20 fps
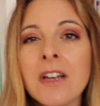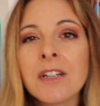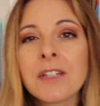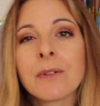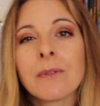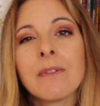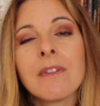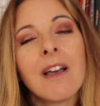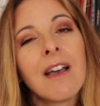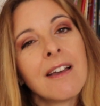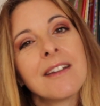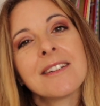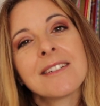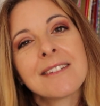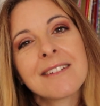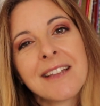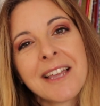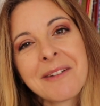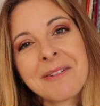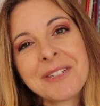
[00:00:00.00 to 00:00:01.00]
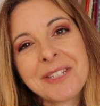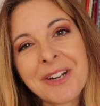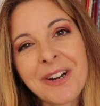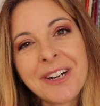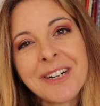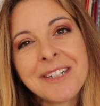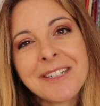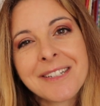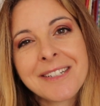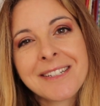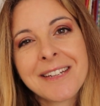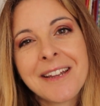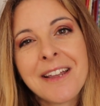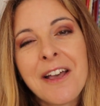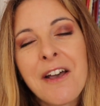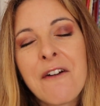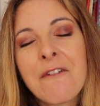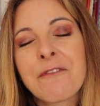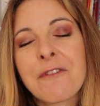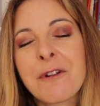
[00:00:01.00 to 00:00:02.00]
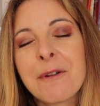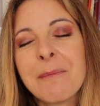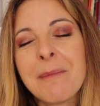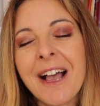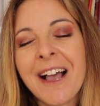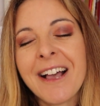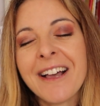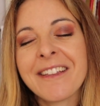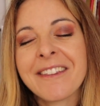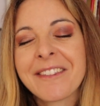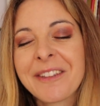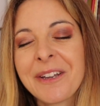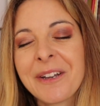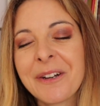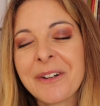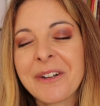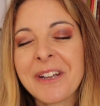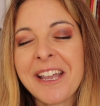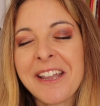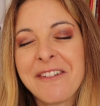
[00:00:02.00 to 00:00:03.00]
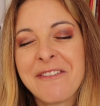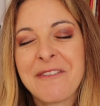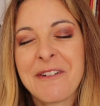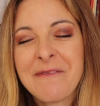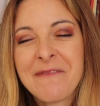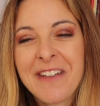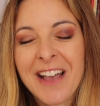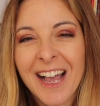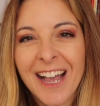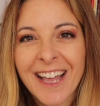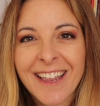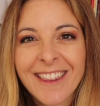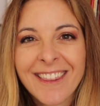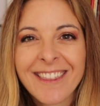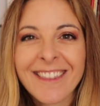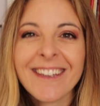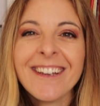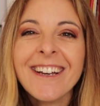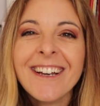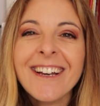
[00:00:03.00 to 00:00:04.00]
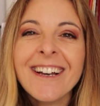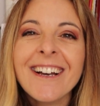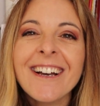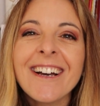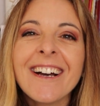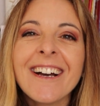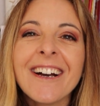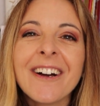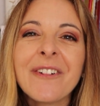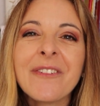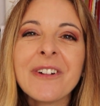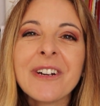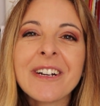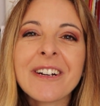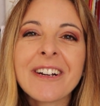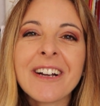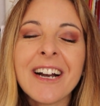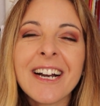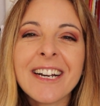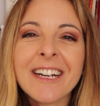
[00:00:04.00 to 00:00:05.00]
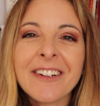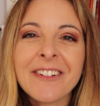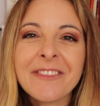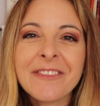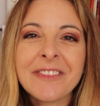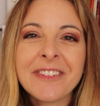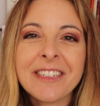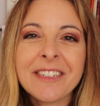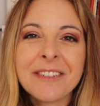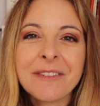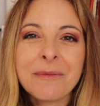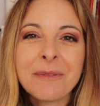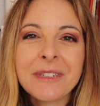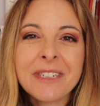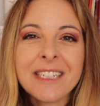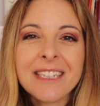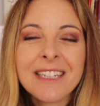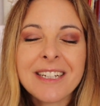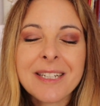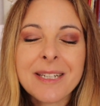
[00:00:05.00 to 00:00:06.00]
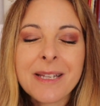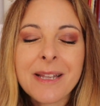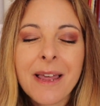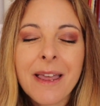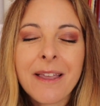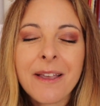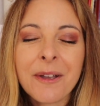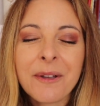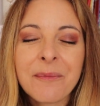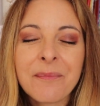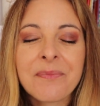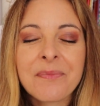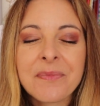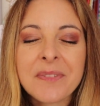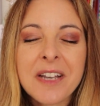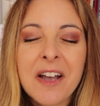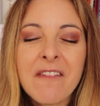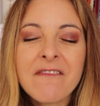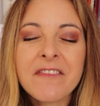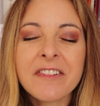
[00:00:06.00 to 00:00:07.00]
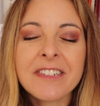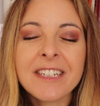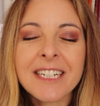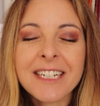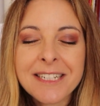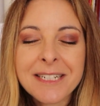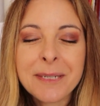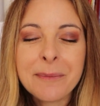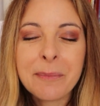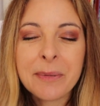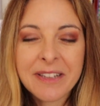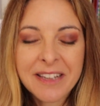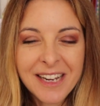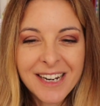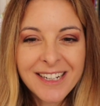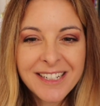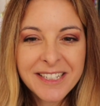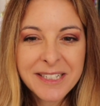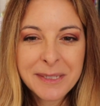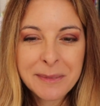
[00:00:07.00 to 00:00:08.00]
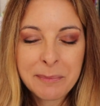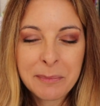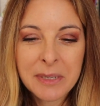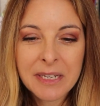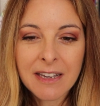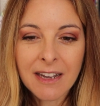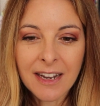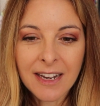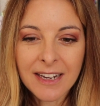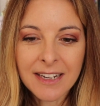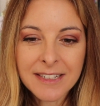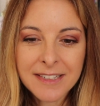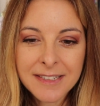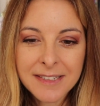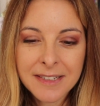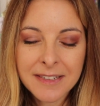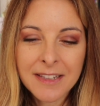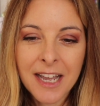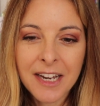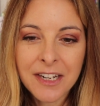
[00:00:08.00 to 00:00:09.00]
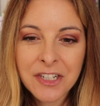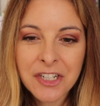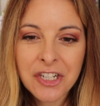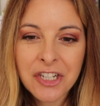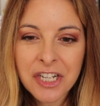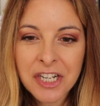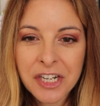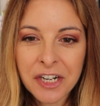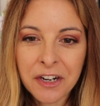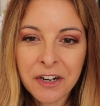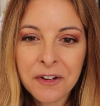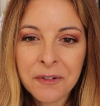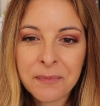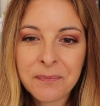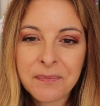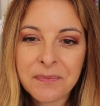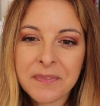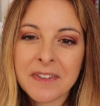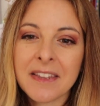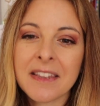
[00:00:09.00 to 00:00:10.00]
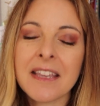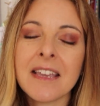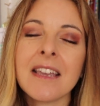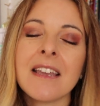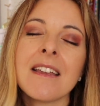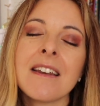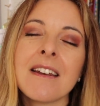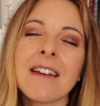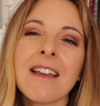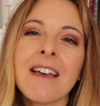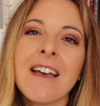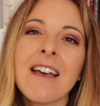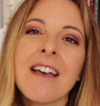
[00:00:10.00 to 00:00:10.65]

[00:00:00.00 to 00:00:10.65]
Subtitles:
So that is language arts. For math, okay, for math, we're in this like conflicted place because last year in